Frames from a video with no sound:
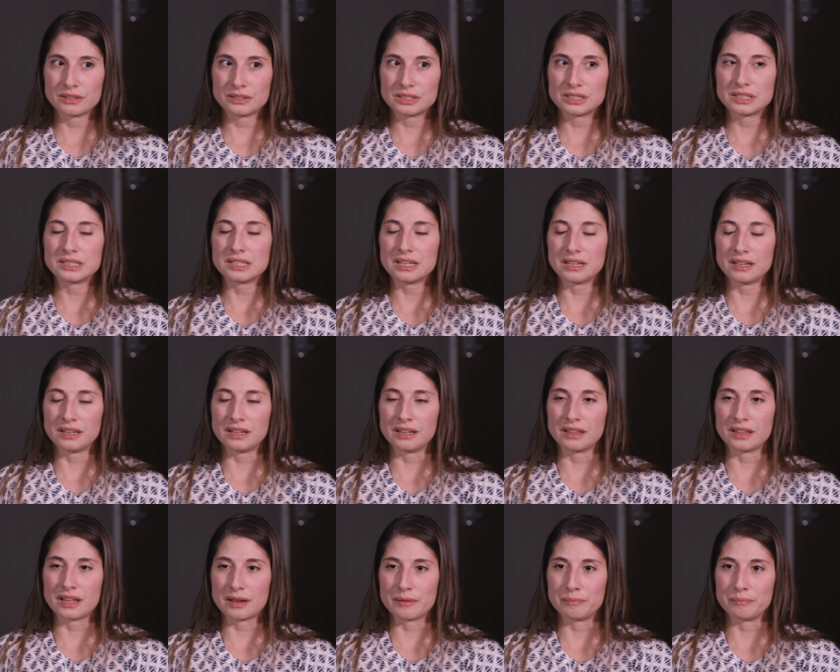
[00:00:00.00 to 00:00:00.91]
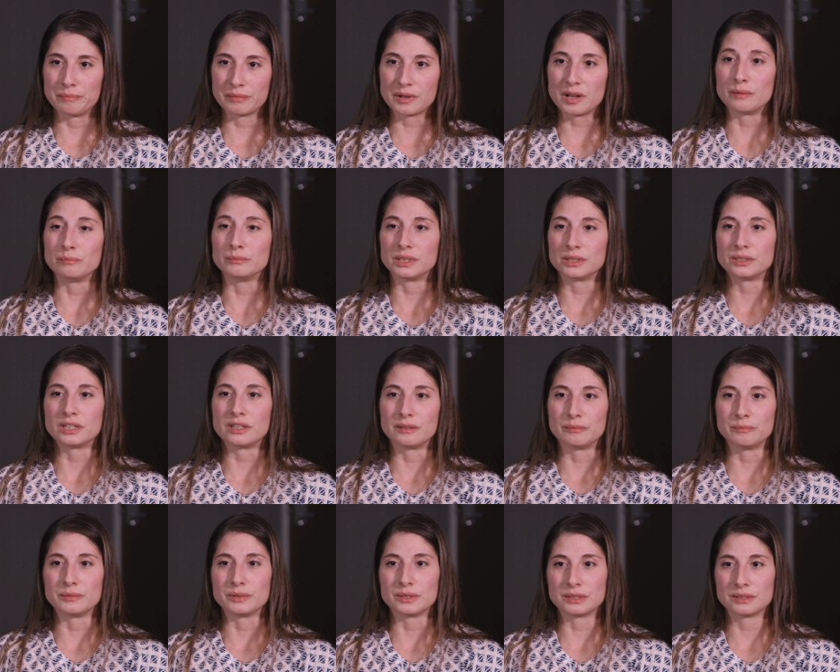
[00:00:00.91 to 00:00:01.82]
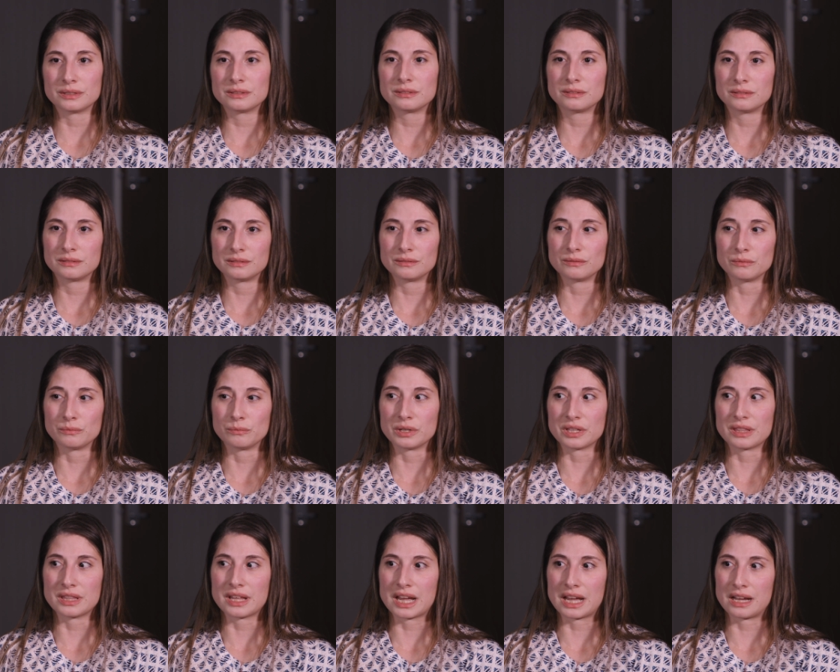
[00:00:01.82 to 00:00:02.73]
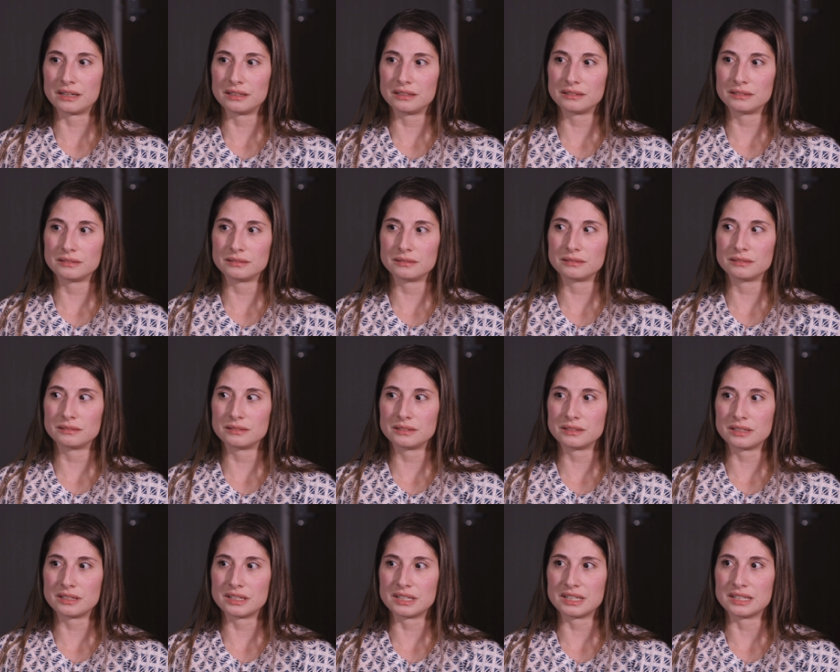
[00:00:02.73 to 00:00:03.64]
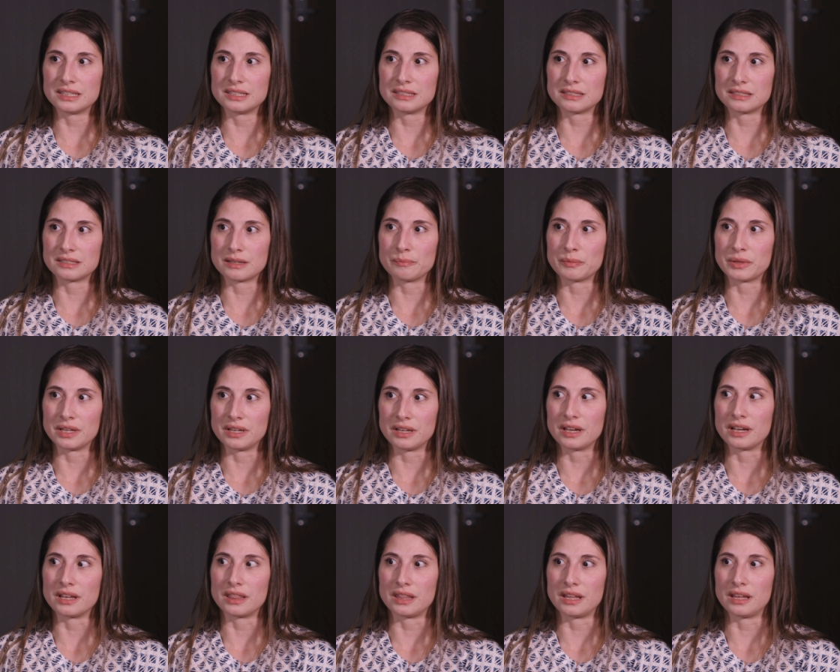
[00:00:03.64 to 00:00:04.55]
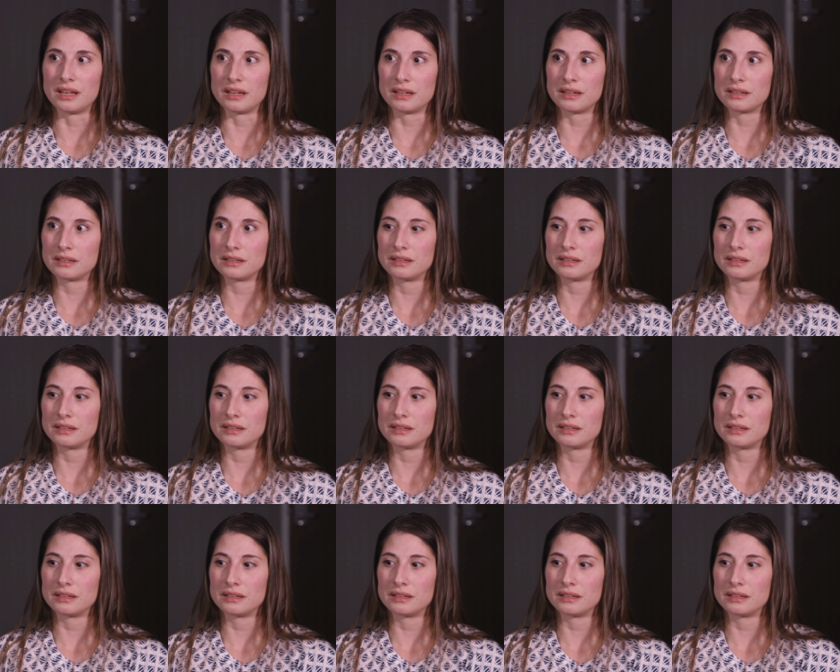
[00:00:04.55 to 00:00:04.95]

seeing them come to terms with that is something I think